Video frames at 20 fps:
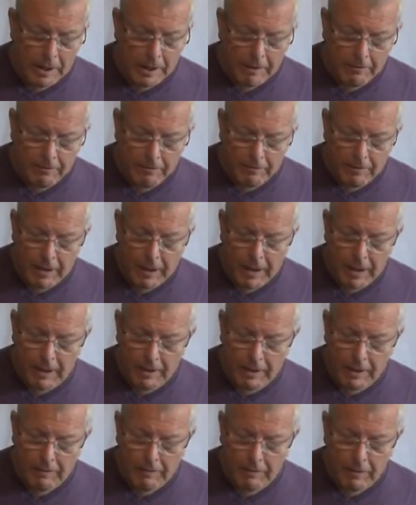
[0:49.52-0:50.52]
if
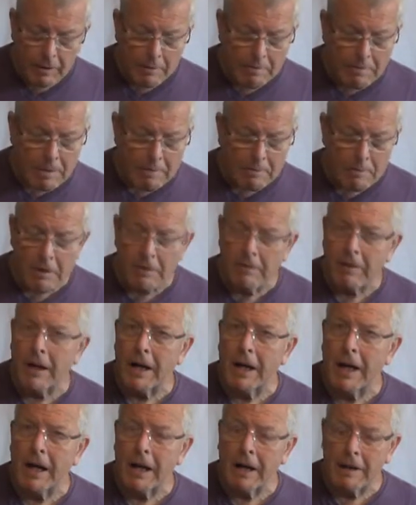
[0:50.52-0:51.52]
you're a member of
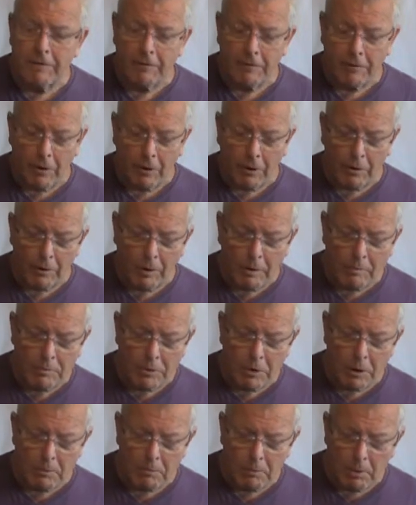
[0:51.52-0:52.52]
any
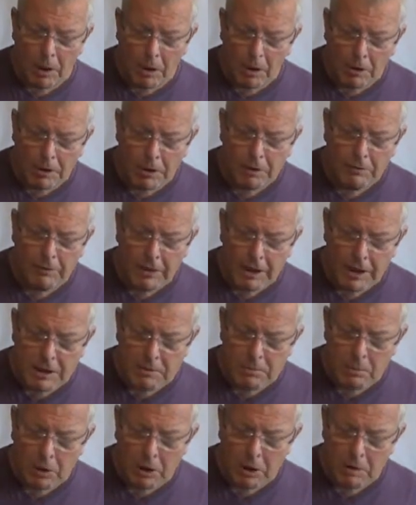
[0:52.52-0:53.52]
forums or blogs,
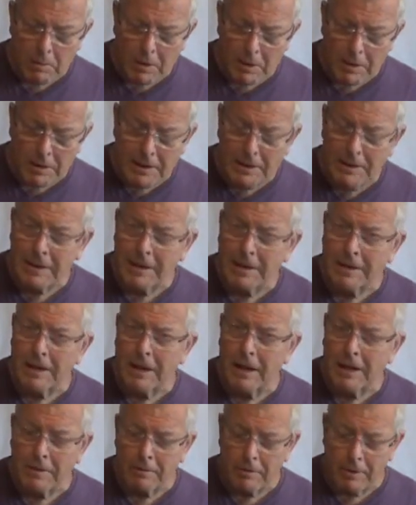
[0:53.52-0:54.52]
Facebook communities,
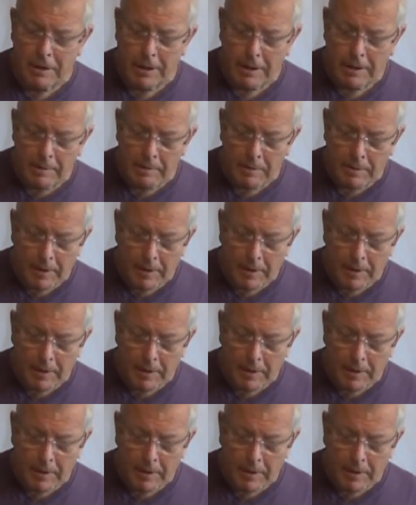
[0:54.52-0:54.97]
etc.,